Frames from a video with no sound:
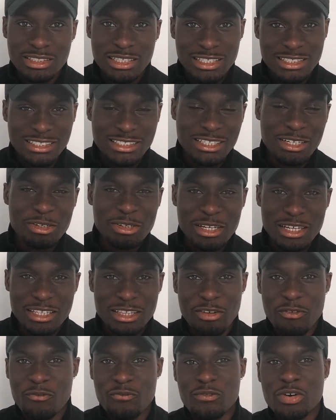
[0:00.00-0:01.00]
necessarily
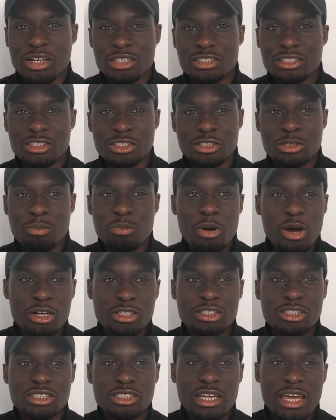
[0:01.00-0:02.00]
and the funds to
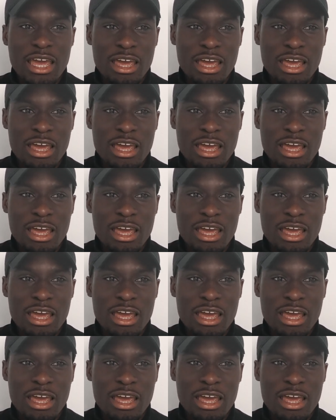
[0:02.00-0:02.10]
purchase